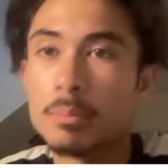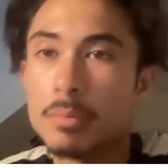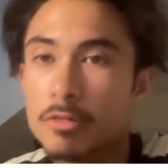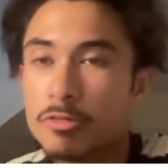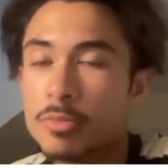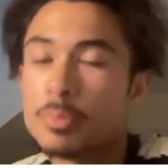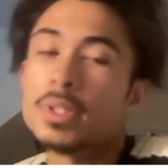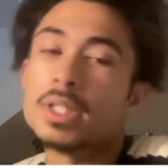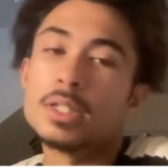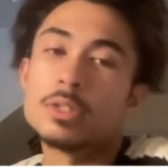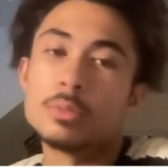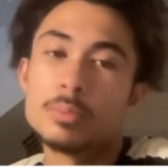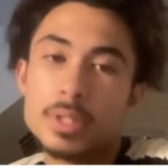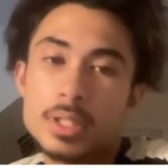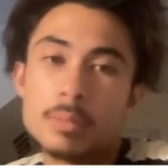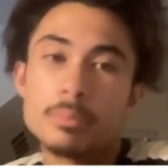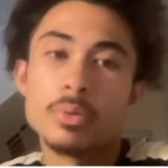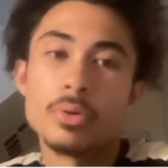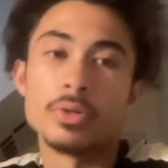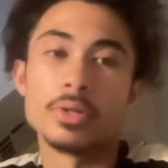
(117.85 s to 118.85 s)
but for me it will be
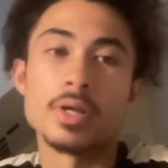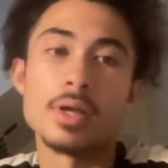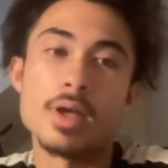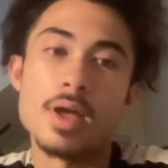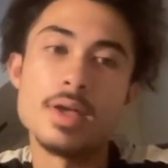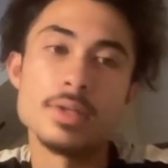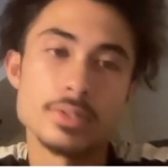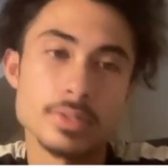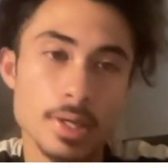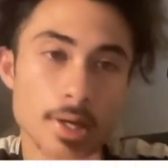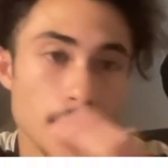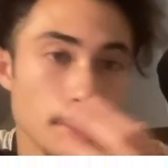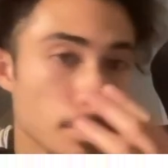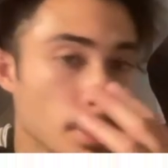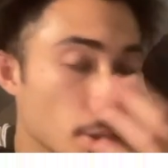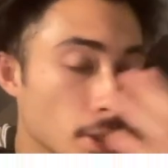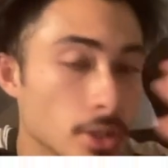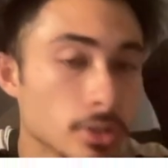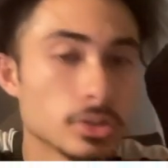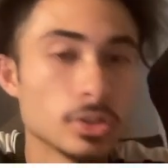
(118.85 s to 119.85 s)
the 0.88 setup
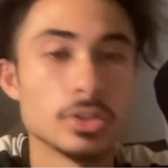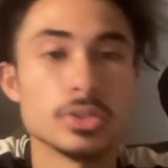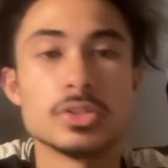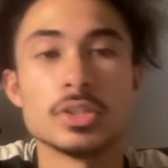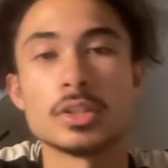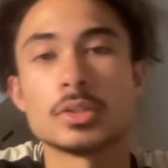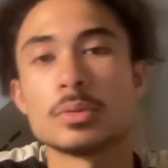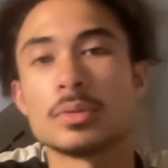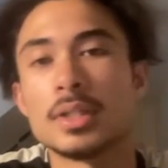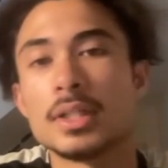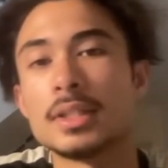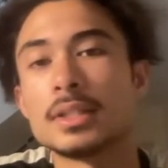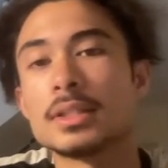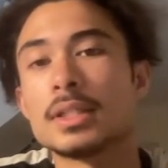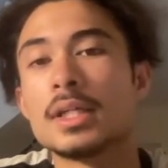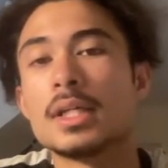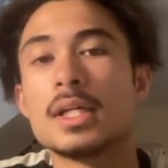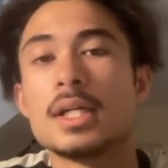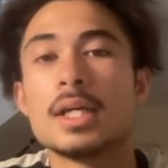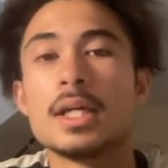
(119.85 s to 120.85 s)
to the
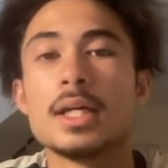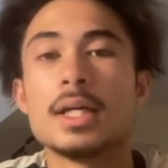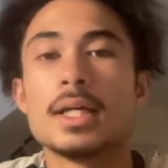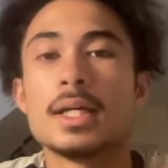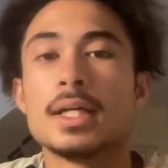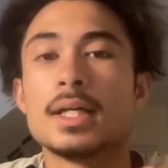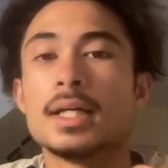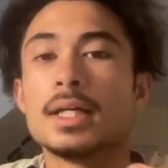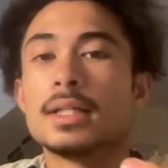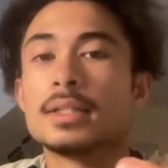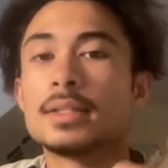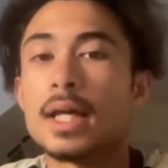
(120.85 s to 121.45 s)
618.